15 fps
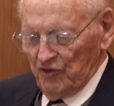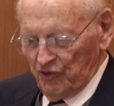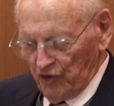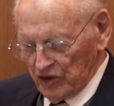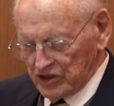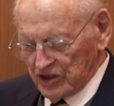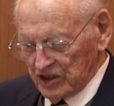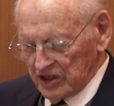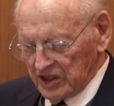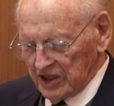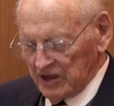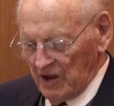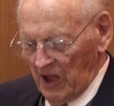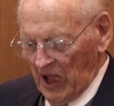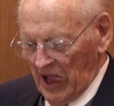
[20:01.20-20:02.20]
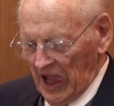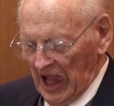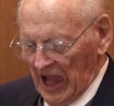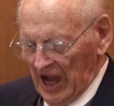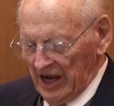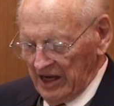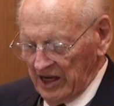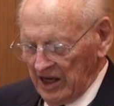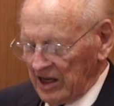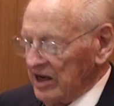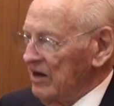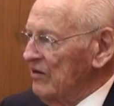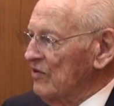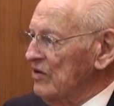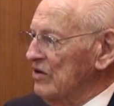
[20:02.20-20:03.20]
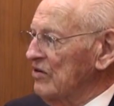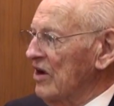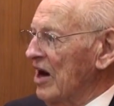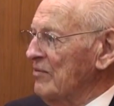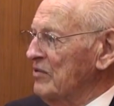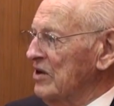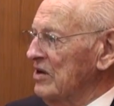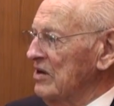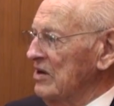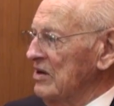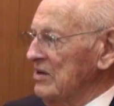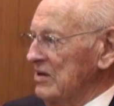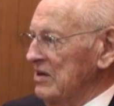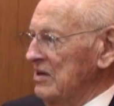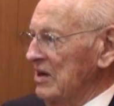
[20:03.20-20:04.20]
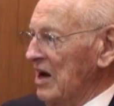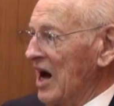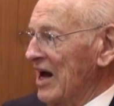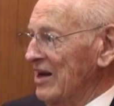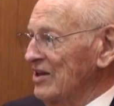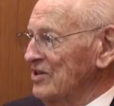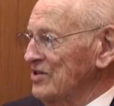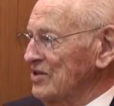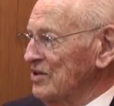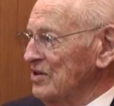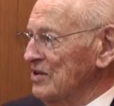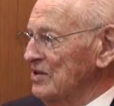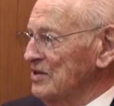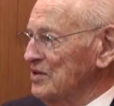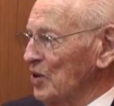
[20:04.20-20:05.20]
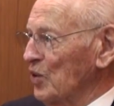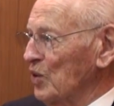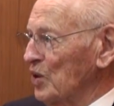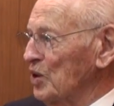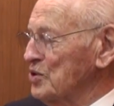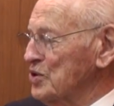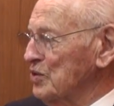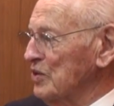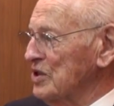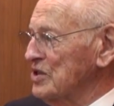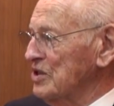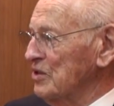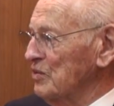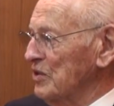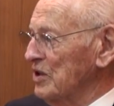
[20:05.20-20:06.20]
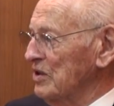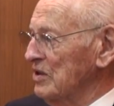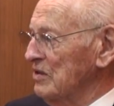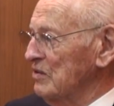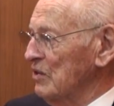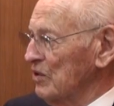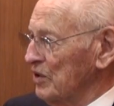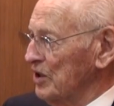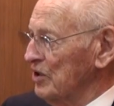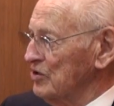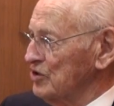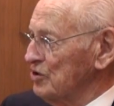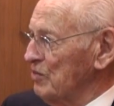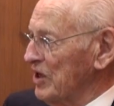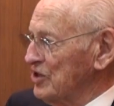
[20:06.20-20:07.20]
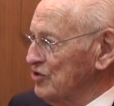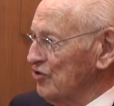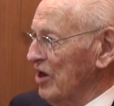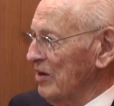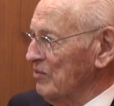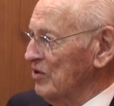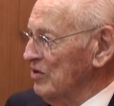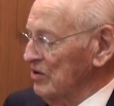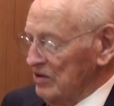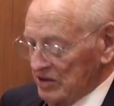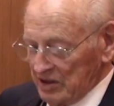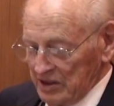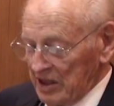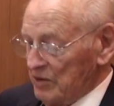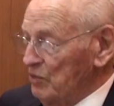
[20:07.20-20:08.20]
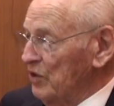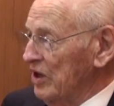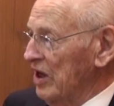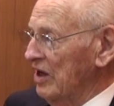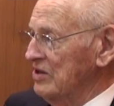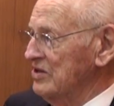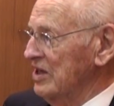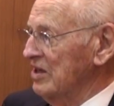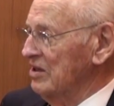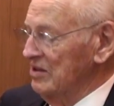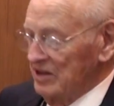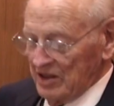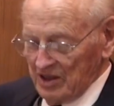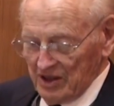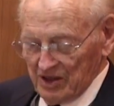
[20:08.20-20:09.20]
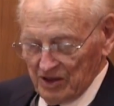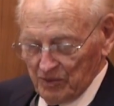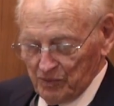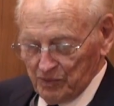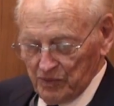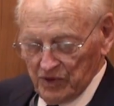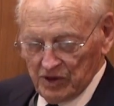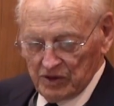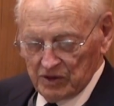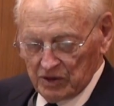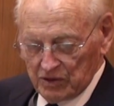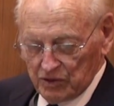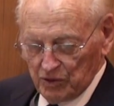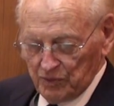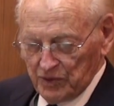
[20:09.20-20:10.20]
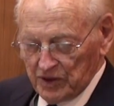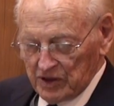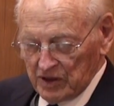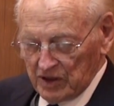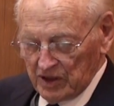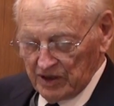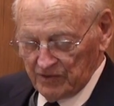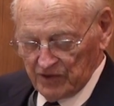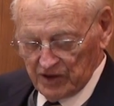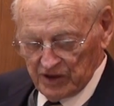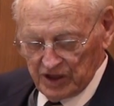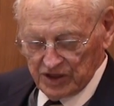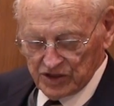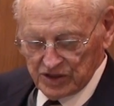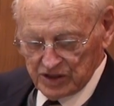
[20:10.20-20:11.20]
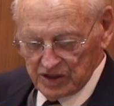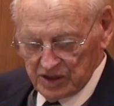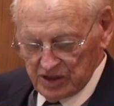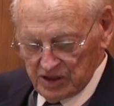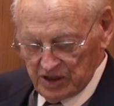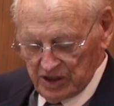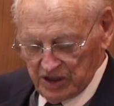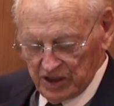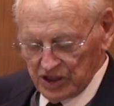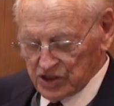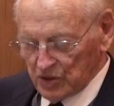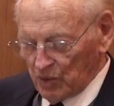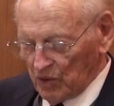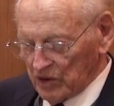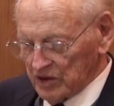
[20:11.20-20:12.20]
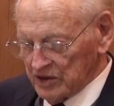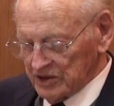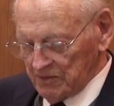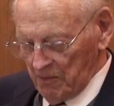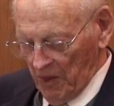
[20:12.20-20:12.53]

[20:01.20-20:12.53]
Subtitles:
fortunately, none ever dropped on us or so close to us that we were injured by shrapnel. That I say, the group that lived in these quarters.